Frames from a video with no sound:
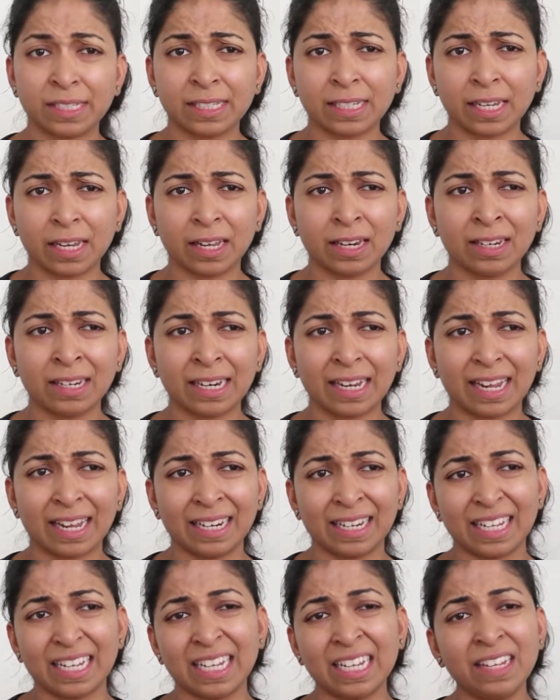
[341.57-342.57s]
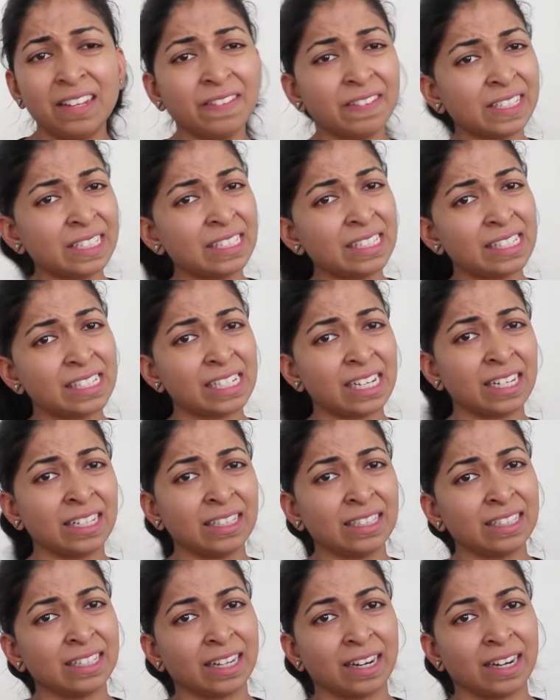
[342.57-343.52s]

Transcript: skin and even stain